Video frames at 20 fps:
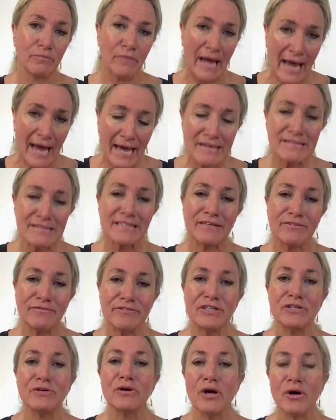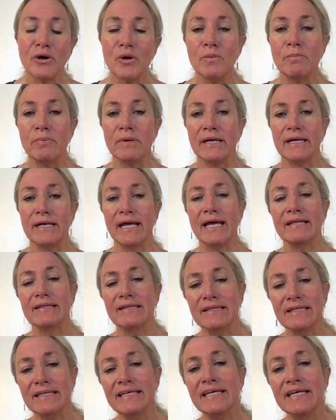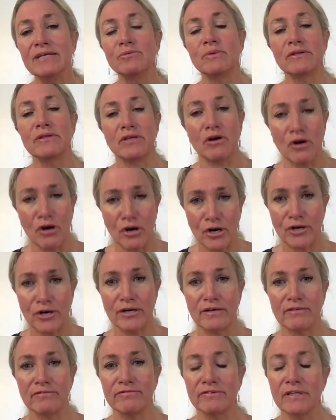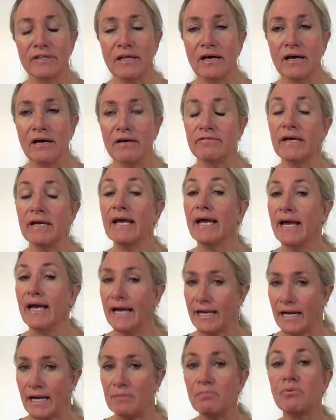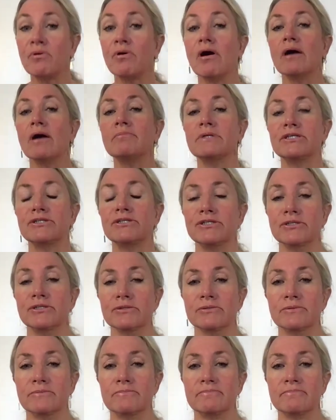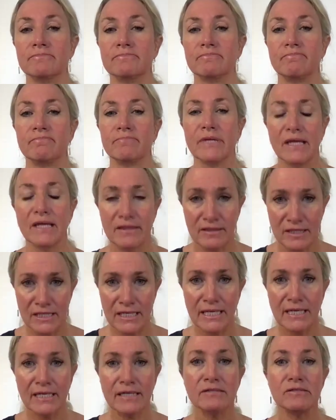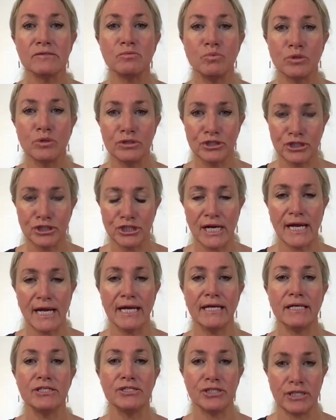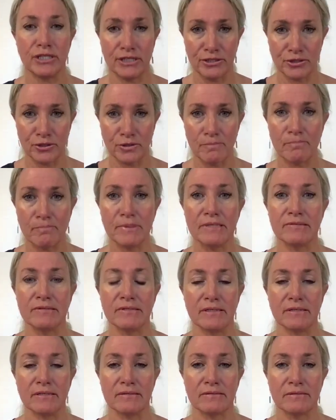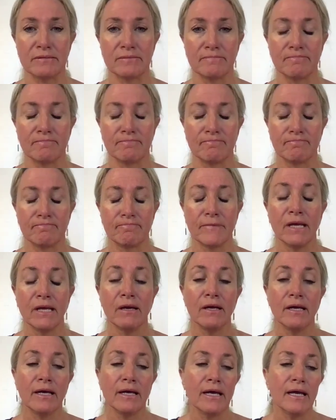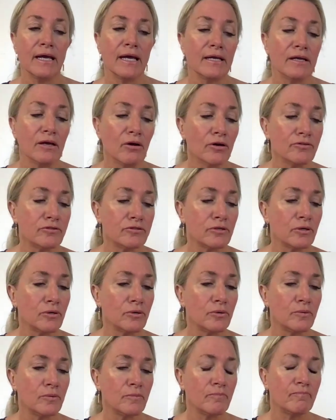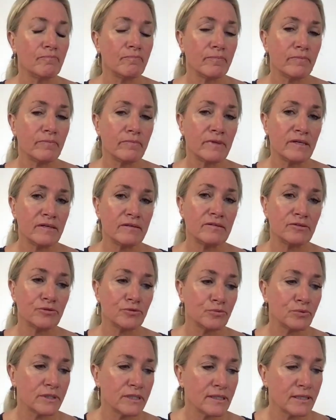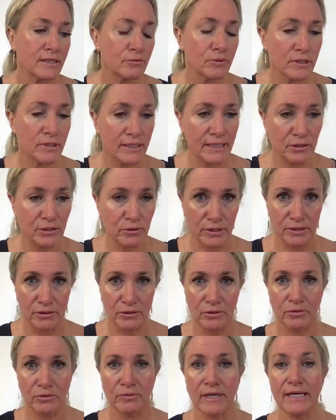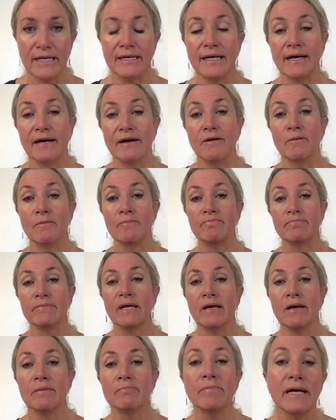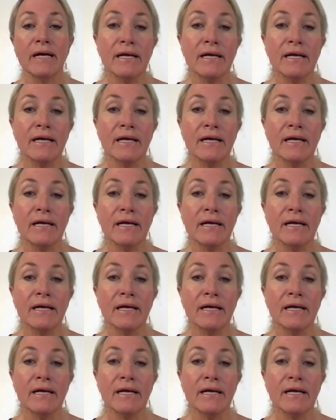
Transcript: Ask if they're open and lead with a heart of love. And I promise you, things will change in your business. And also, this is really, really critical right now. My